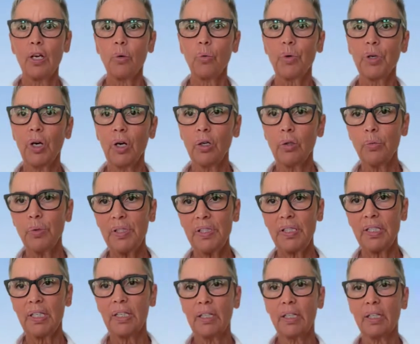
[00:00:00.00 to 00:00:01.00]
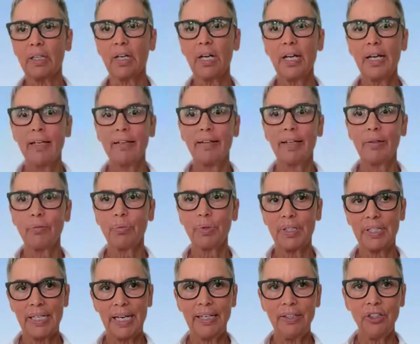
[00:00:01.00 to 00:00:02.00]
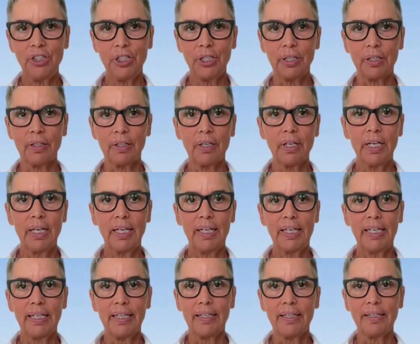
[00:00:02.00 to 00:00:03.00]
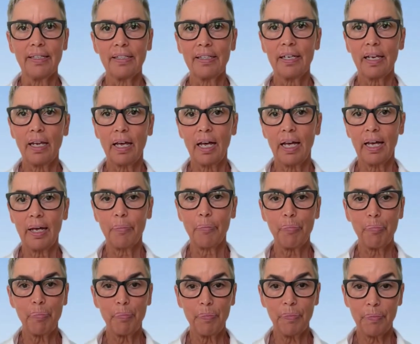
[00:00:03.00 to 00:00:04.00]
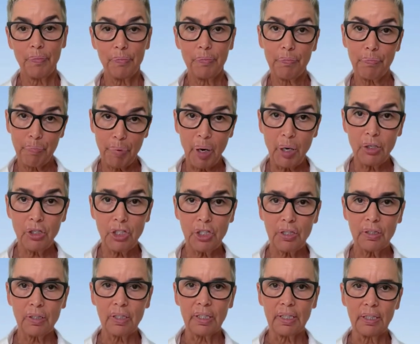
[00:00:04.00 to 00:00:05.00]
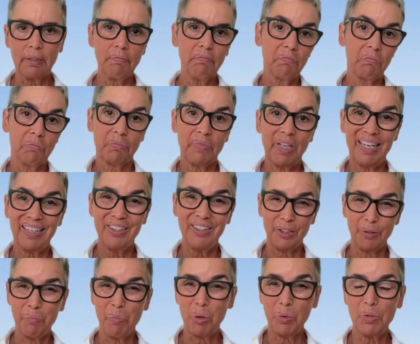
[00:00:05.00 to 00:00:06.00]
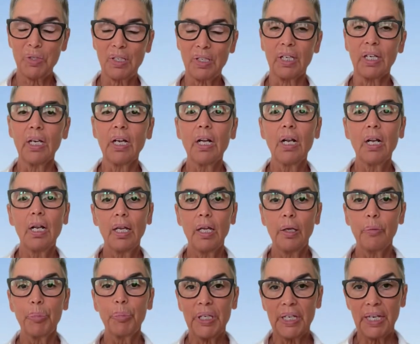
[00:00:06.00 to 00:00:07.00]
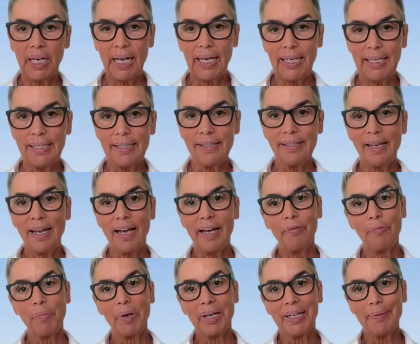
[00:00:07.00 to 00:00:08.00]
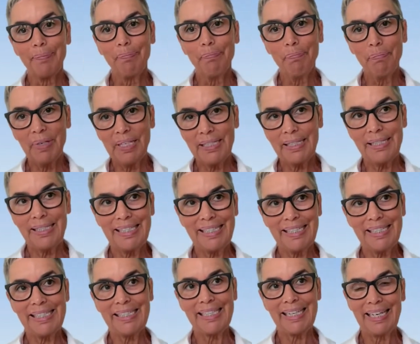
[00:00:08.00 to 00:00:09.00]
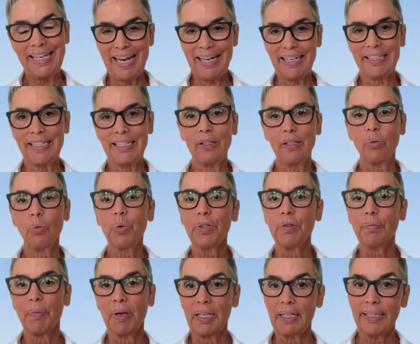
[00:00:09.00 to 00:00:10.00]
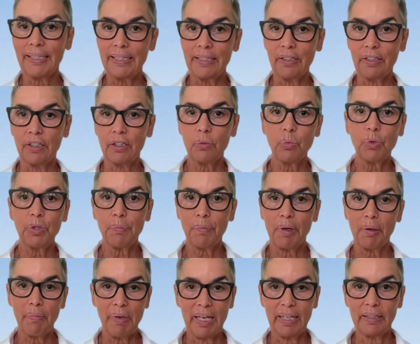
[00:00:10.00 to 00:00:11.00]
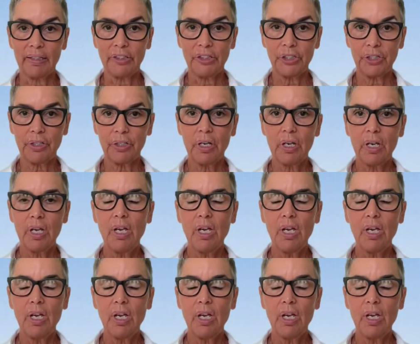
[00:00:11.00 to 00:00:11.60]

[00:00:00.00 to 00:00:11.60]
We always hear that retention is partially, actually mostly, because of my disconnect with my leader, with my manager.